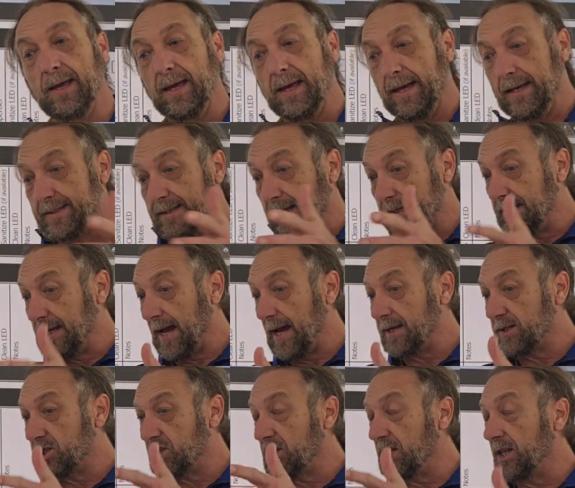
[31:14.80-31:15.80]
is
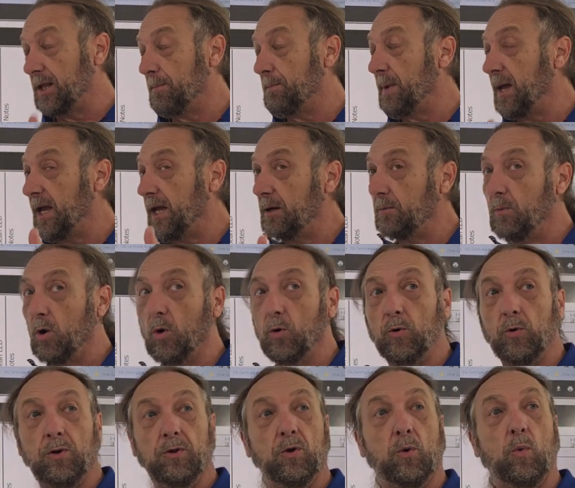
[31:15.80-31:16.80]
attached to the main
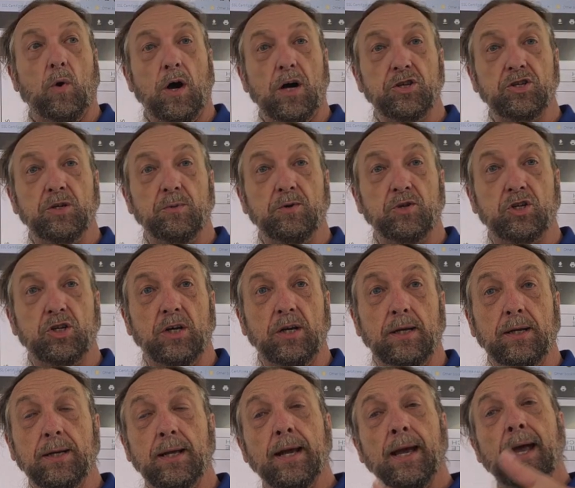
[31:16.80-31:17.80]
motor in the washing
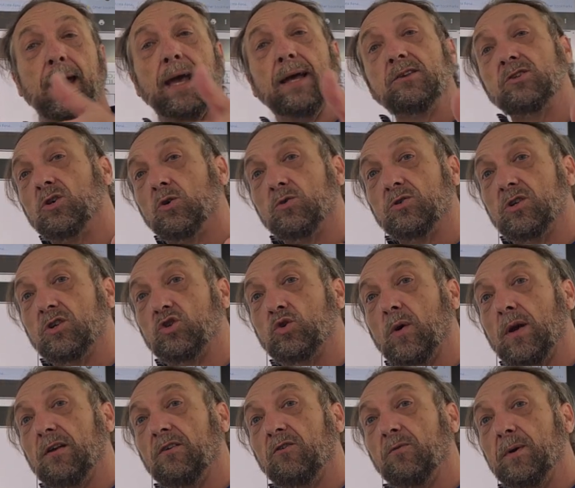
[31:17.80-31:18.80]
machine, and so is the
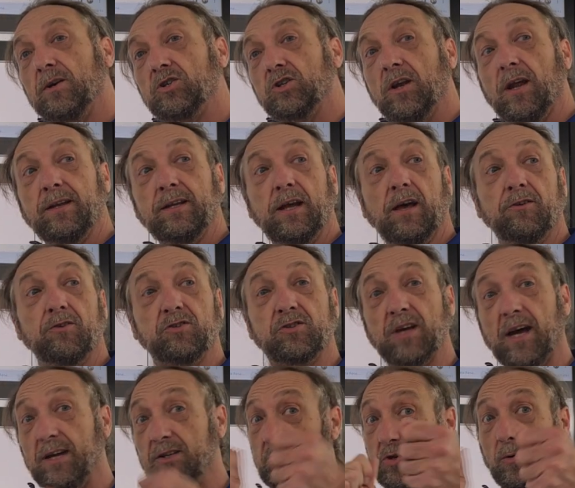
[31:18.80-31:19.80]
transmission on the other
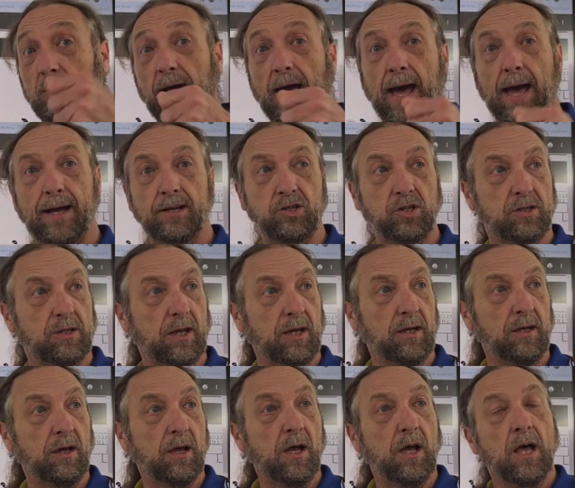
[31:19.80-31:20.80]
side, so to agitate.
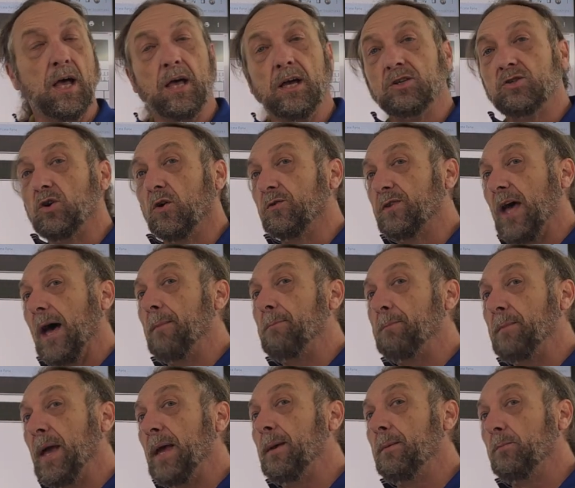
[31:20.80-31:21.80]
So if that
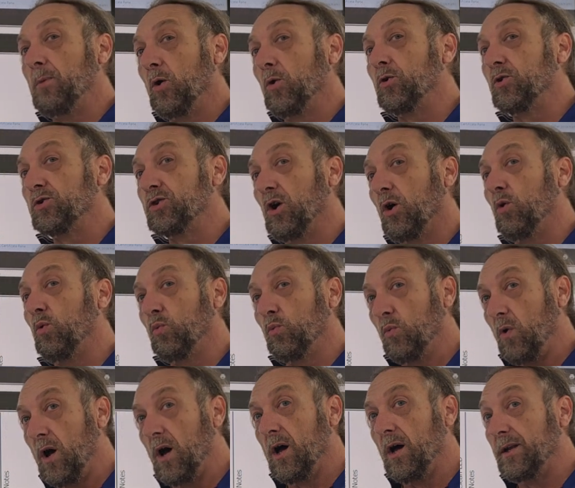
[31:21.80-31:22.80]
main motor don't
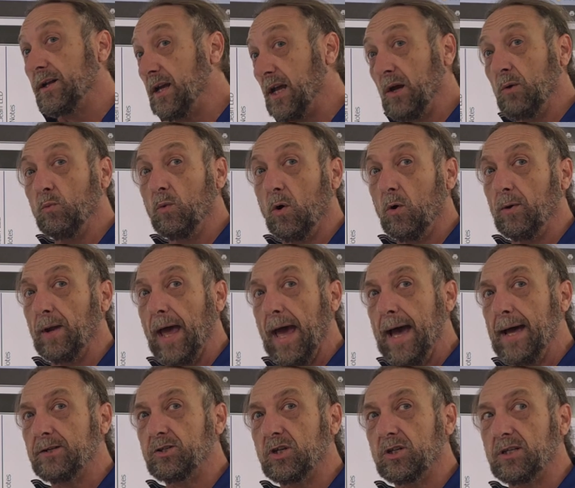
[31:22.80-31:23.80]
run, it won't
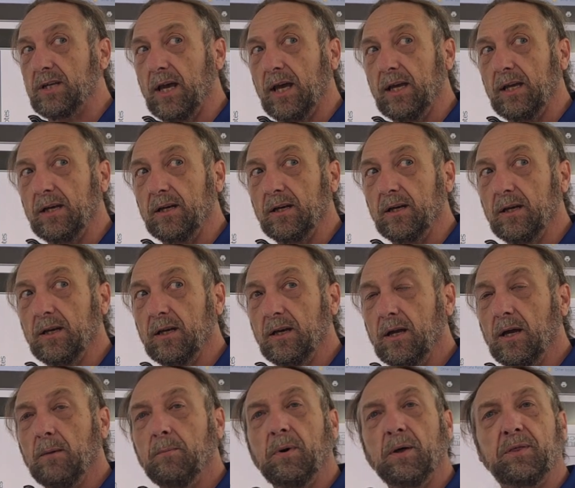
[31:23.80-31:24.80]
agitate.
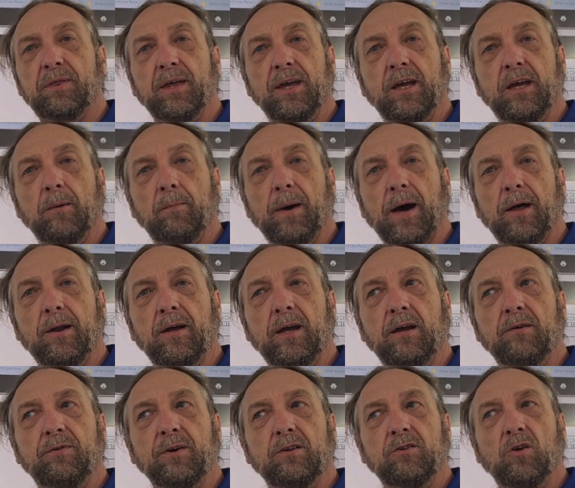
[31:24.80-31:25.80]
But think about it,
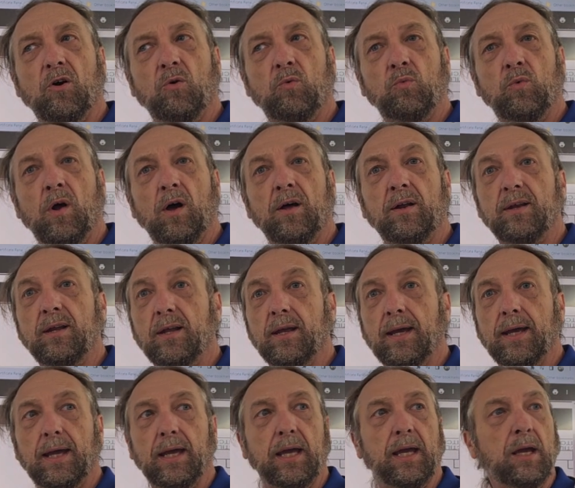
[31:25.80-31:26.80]
if it don't run,
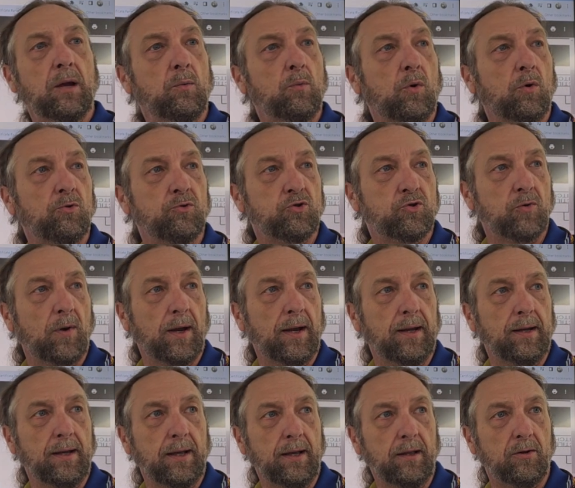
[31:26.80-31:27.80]
it won't
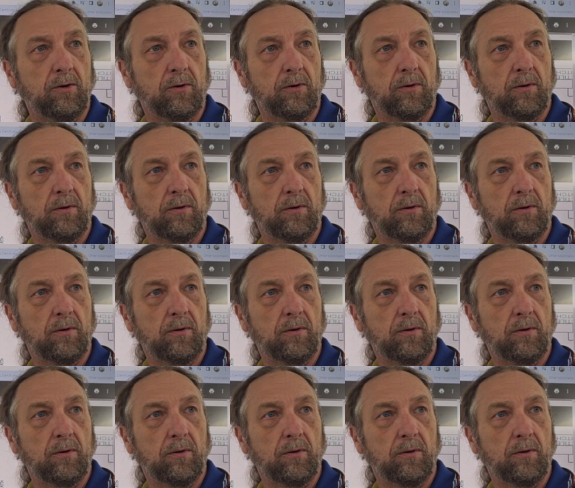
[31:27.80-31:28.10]
drain either.